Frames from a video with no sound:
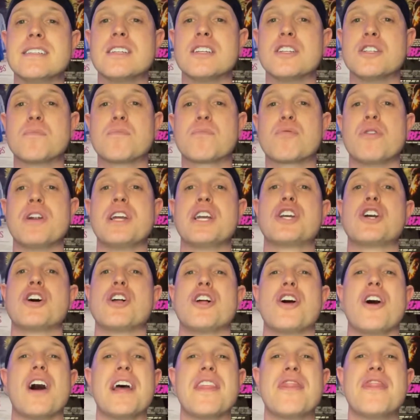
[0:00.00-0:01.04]
It's pretty cool.
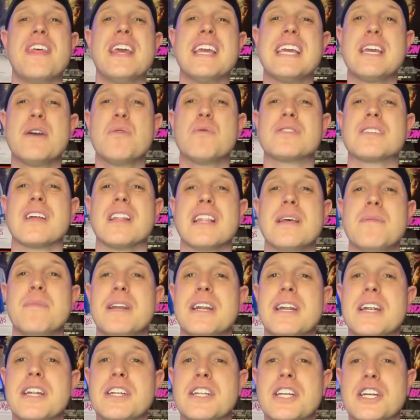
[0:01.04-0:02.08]
I think it was a
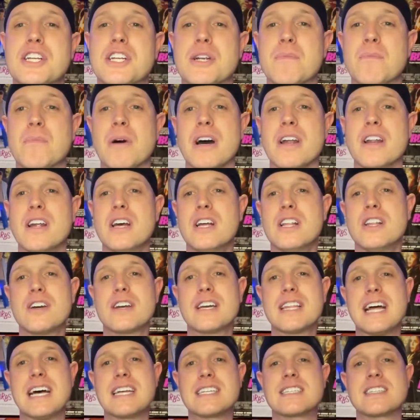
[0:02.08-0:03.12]
limited edition, but look at
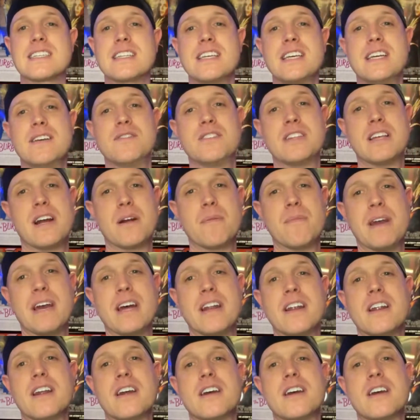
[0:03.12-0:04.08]
that sleeves there, man.